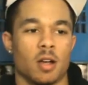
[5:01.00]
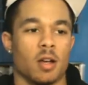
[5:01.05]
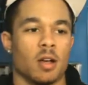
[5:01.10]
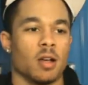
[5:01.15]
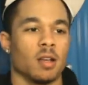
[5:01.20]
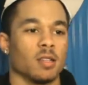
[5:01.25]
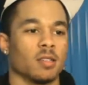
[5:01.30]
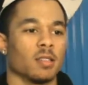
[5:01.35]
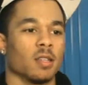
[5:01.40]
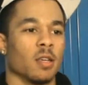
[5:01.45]

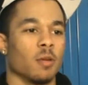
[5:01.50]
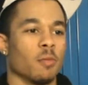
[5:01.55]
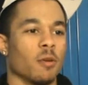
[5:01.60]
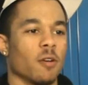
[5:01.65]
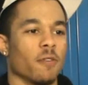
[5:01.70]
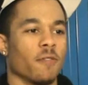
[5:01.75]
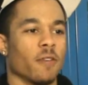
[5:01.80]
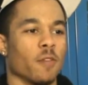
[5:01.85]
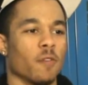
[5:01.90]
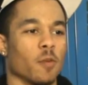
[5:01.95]
I say
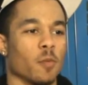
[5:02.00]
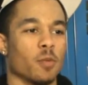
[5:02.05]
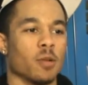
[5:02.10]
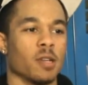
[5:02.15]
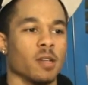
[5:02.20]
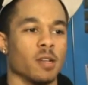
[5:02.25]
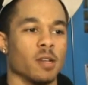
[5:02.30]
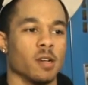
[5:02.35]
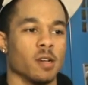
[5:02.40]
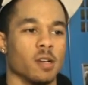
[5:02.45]
my favorite
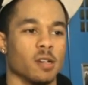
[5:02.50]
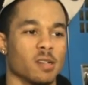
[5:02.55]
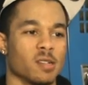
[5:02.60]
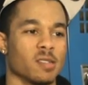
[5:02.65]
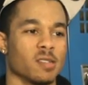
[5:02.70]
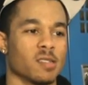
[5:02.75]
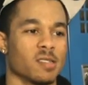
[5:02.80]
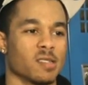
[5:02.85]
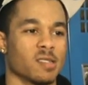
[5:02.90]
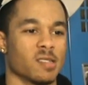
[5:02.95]
player
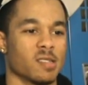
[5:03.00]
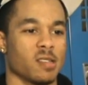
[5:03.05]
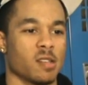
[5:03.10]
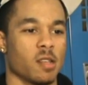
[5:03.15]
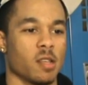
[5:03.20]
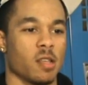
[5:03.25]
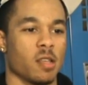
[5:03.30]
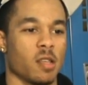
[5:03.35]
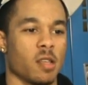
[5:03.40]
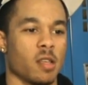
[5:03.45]

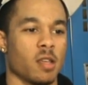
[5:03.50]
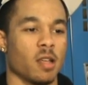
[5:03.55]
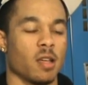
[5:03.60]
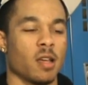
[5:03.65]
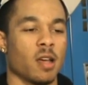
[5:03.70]
in